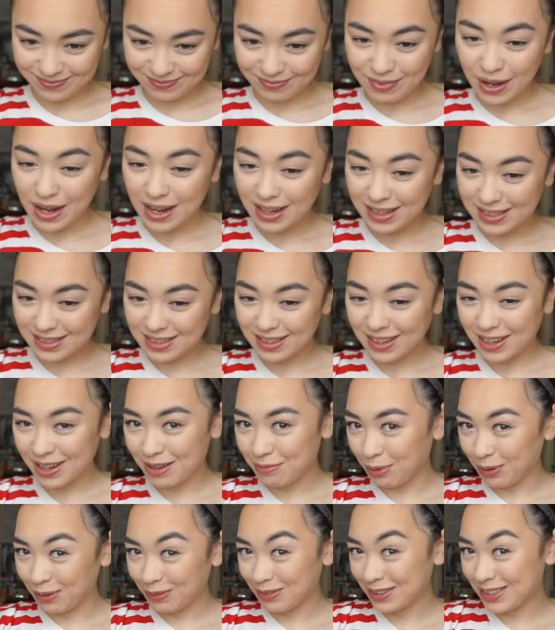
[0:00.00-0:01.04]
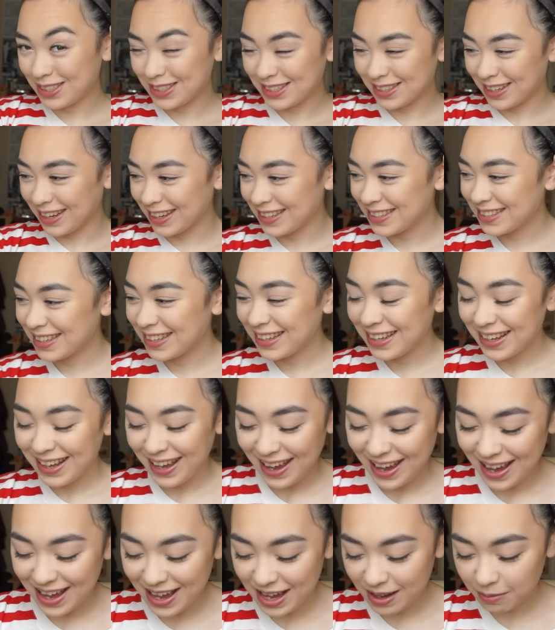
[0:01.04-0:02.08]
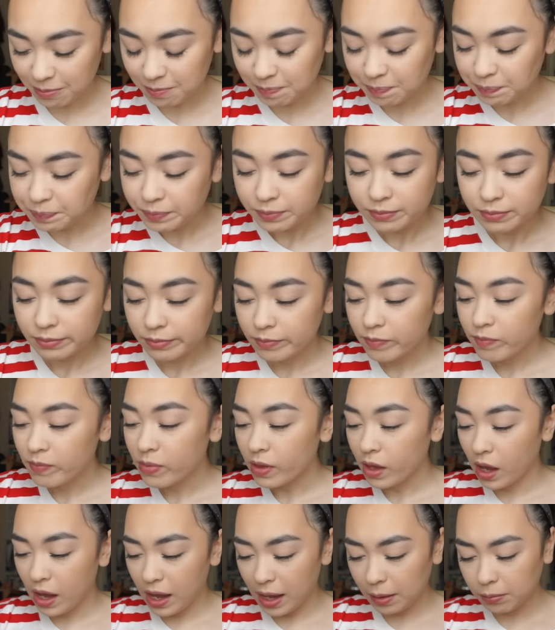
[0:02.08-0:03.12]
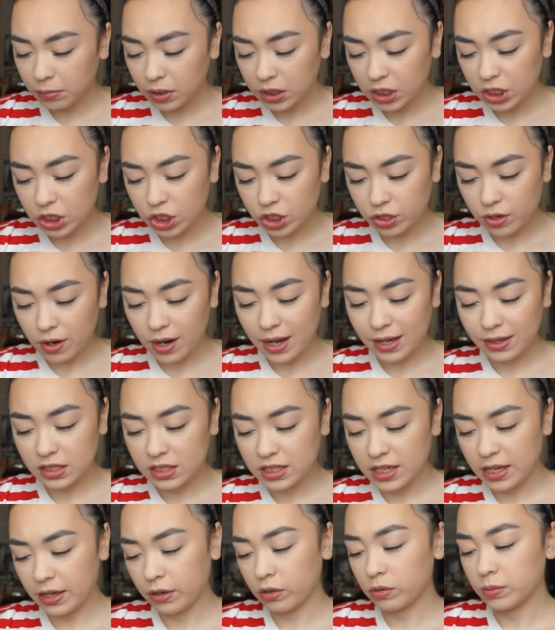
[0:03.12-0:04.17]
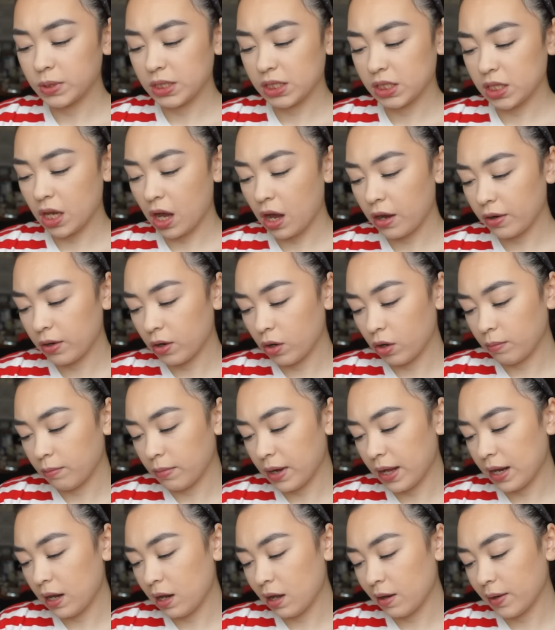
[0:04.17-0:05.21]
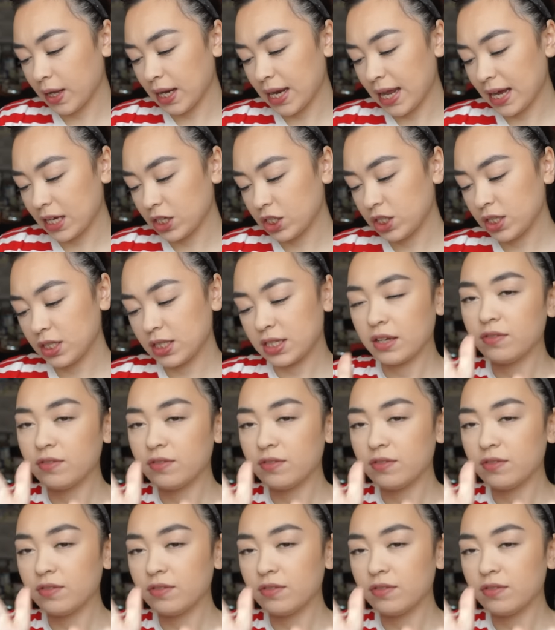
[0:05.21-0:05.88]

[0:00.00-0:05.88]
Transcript: My eyes look open, which is nice. Um, I'm going to try the Teal Mascara on my lower lashes.